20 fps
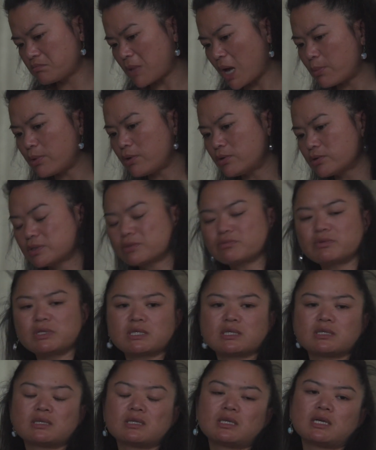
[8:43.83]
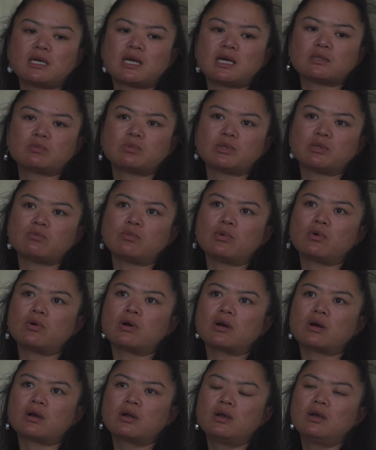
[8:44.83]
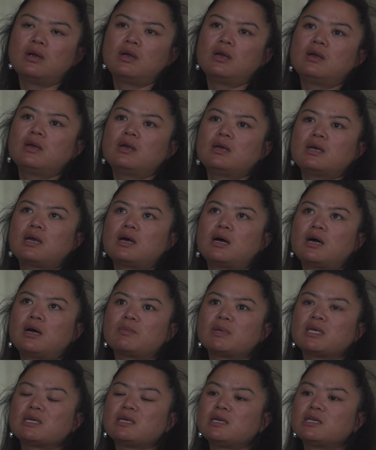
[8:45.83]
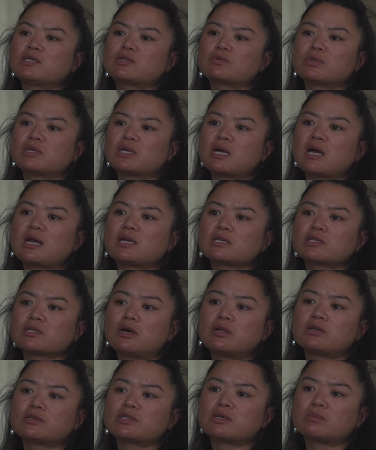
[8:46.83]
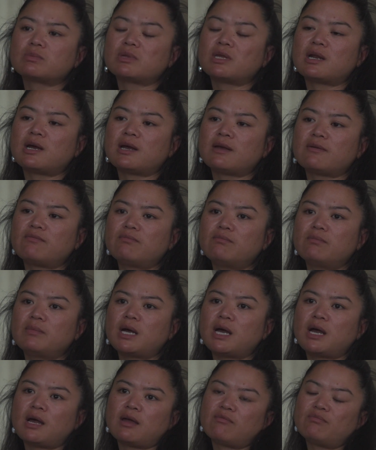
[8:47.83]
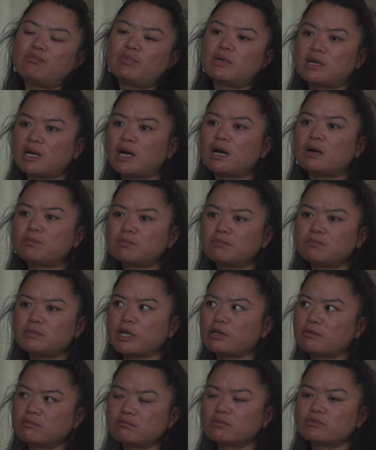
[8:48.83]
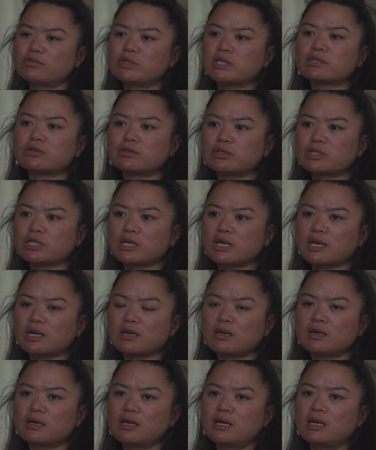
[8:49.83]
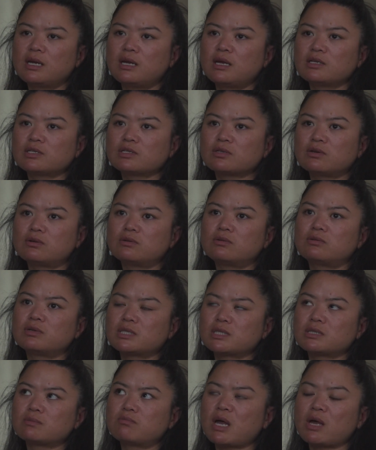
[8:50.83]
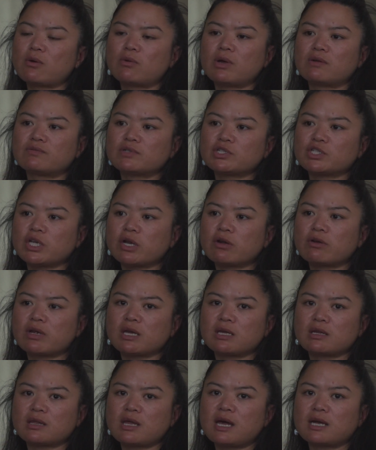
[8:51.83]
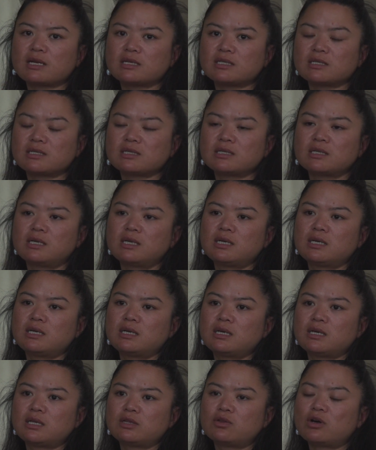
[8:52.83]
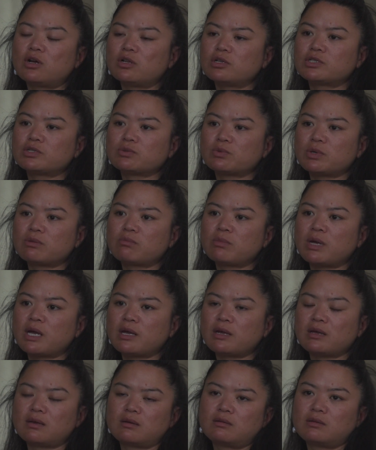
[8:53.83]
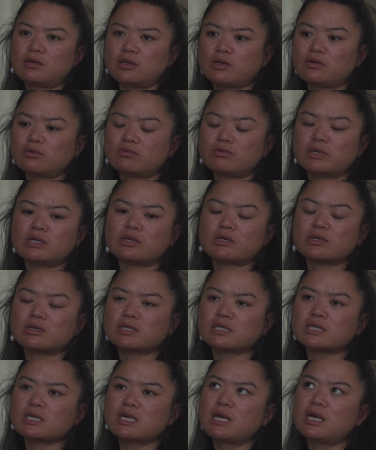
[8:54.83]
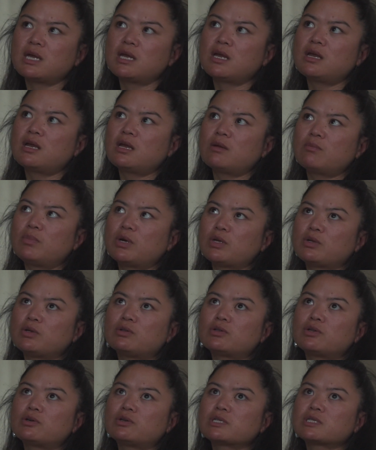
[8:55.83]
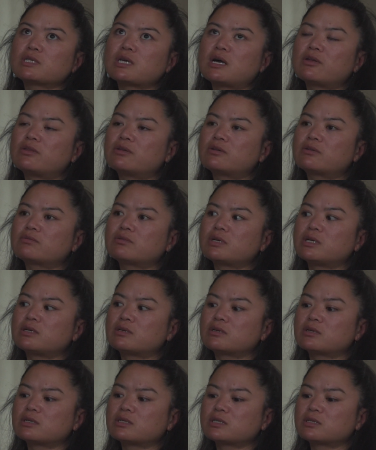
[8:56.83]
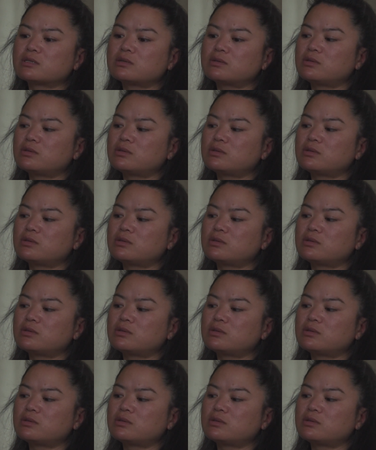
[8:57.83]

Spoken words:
post recently has been more engaged with the kind of scholarship that I've been researching. So it's my way of sharing that knowledge with my readers. But you'll notice other readers